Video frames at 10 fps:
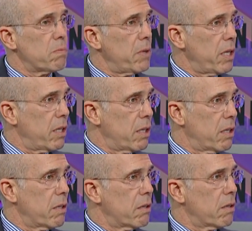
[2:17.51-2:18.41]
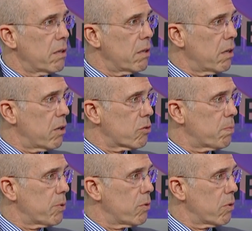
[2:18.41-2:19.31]
media
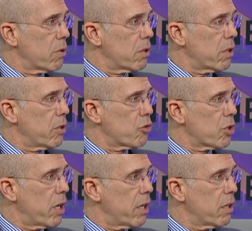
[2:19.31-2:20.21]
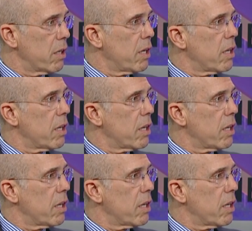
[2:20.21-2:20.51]
entrepreneur in China.